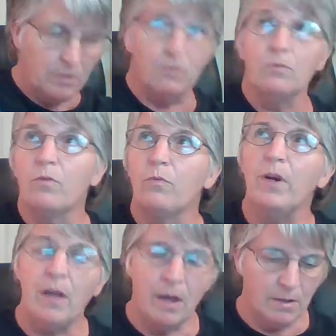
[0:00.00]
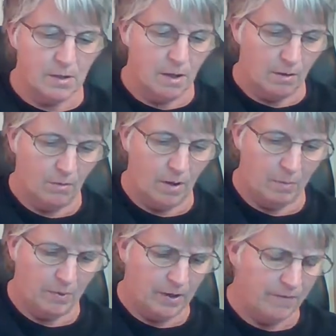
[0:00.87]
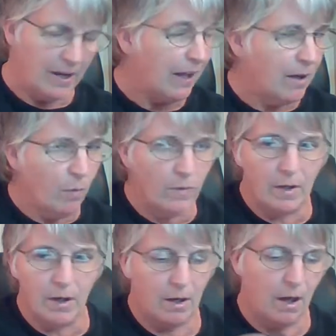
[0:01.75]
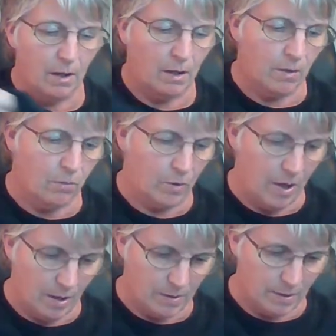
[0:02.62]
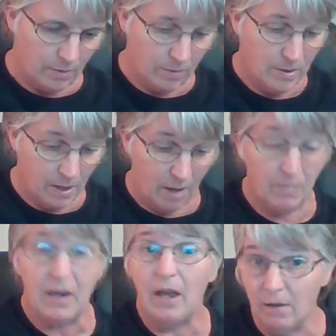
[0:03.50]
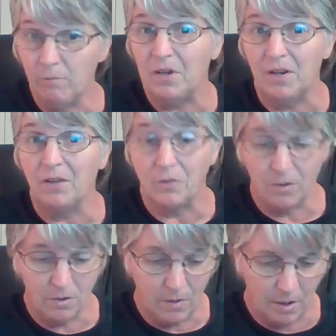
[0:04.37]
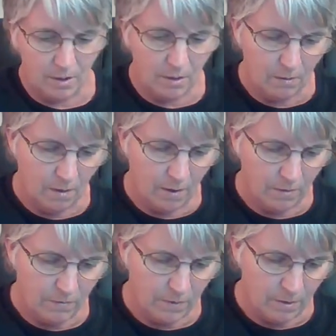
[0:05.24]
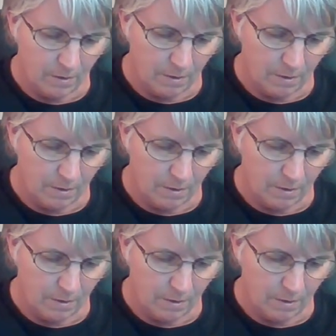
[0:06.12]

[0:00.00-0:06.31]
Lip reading: to 3XL, I believe. And I don't think I got any 3XL this time, but I have been known to do that. I get a lot of the